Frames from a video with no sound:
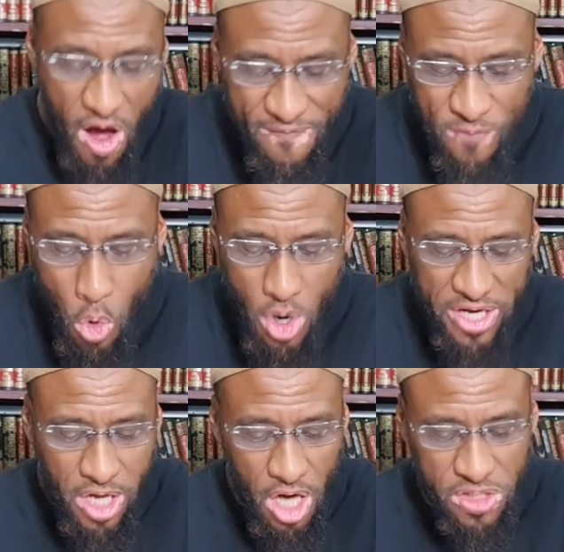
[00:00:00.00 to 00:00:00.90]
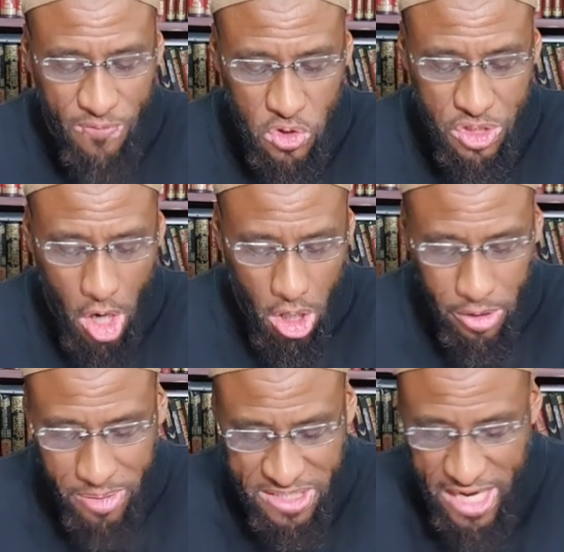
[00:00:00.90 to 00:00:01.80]
Avoid controversy,
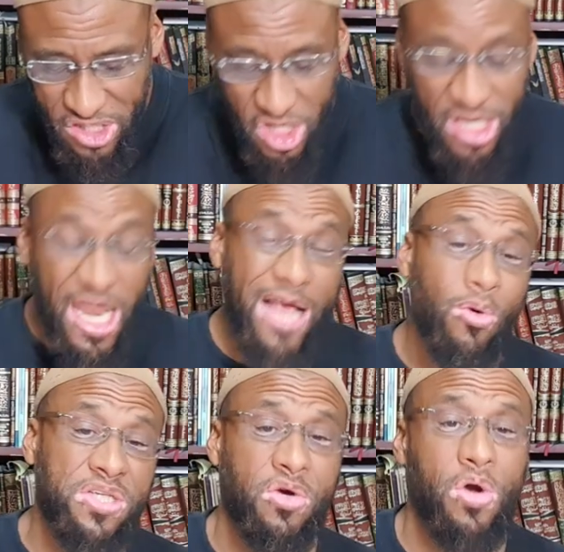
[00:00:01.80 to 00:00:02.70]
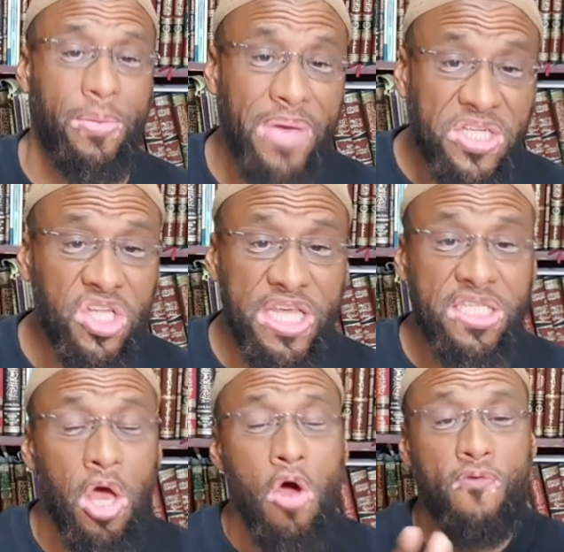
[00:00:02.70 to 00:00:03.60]
argumentation. And likewise, I want to mention
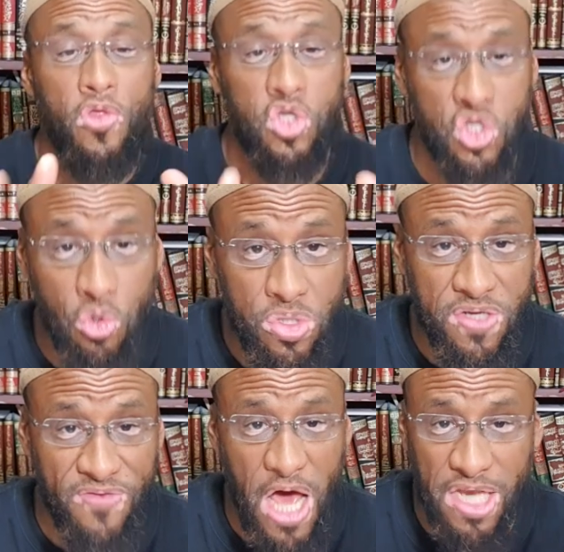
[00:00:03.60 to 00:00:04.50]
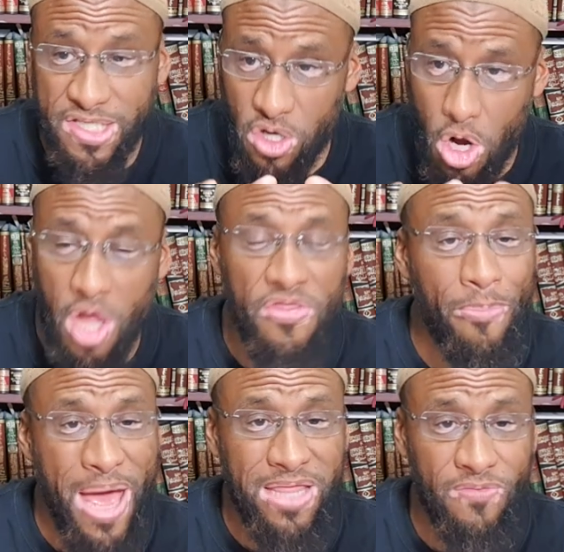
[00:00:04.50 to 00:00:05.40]
this for the students of knowledge that are on the
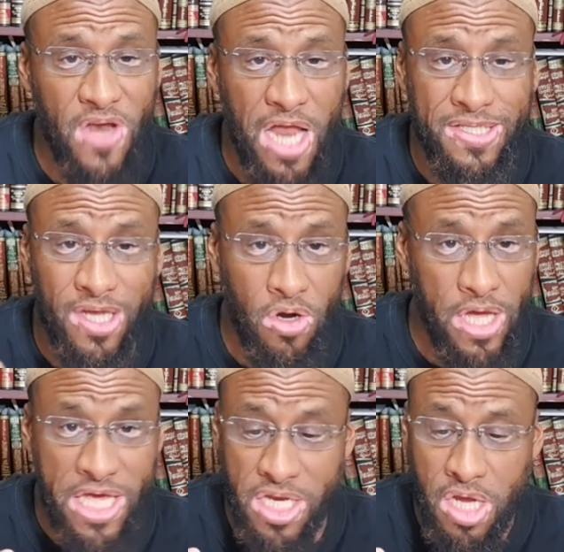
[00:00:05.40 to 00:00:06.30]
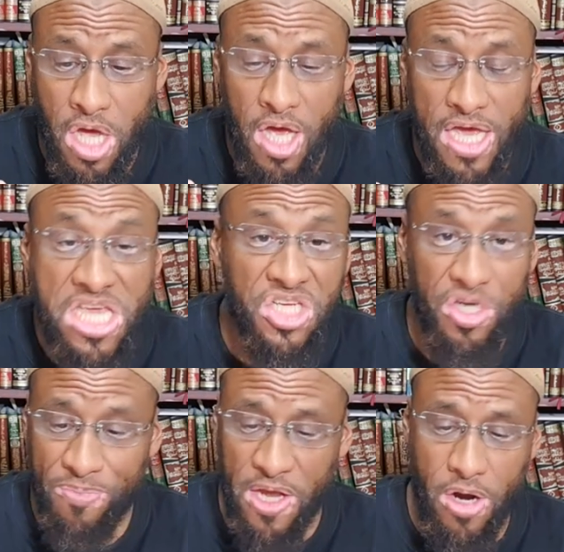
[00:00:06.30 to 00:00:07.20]
path of knowledge, that are in
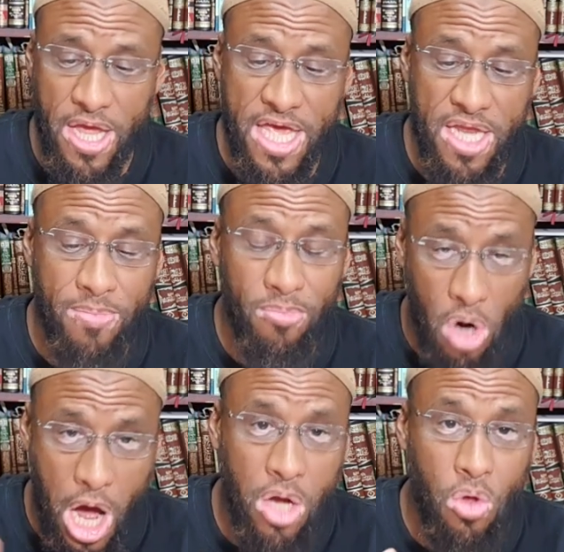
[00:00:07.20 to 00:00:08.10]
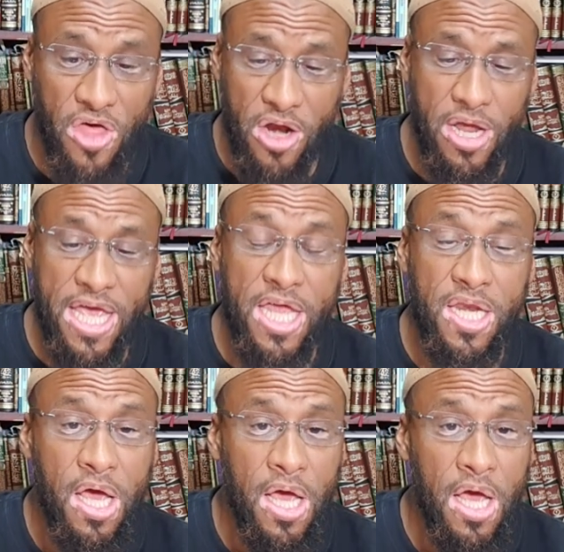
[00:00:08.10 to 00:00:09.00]
Egypt, that are in Morocco, that are in